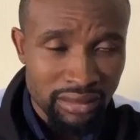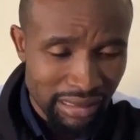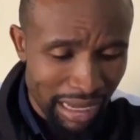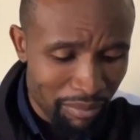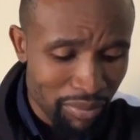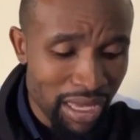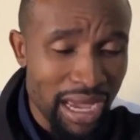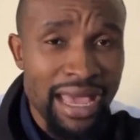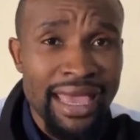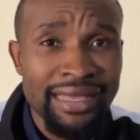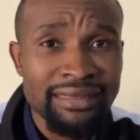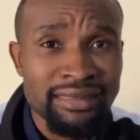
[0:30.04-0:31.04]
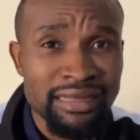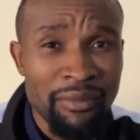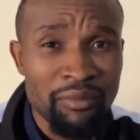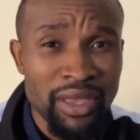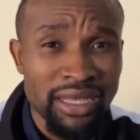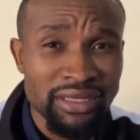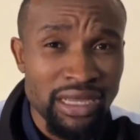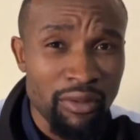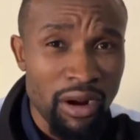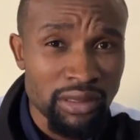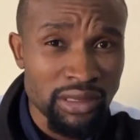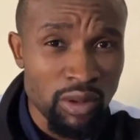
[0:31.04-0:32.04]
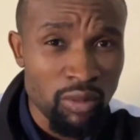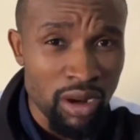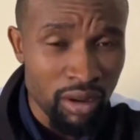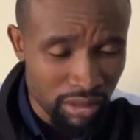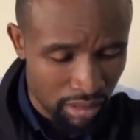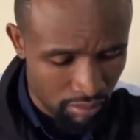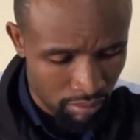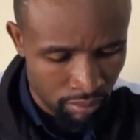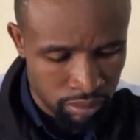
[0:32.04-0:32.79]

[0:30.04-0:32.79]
Zambia and Zambians around the world,